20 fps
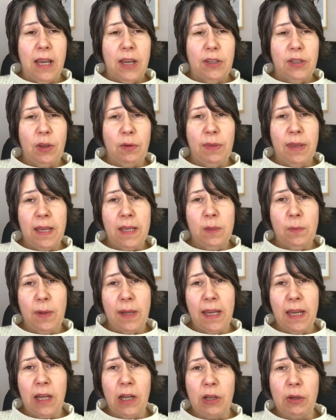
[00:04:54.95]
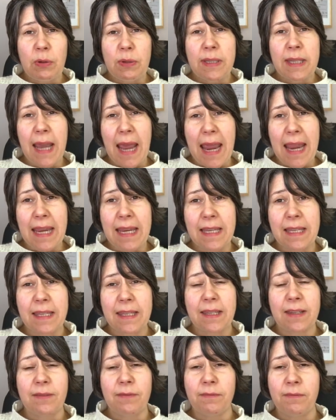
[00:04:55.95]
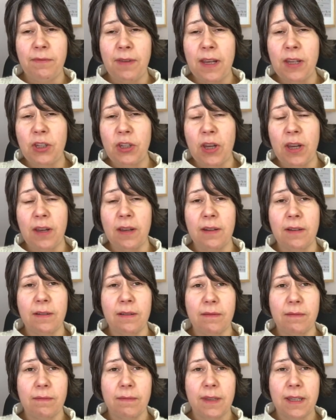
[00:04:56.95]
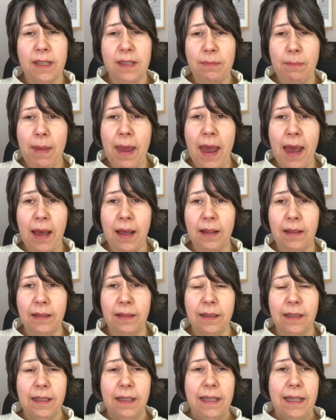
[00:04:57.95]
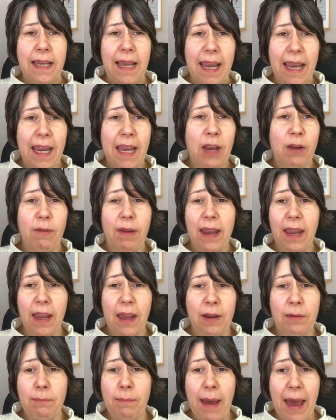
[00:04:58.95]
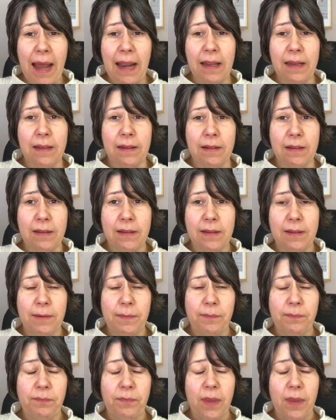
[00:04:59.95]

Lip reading: So these will include taste, vision, smell, hearing and balance.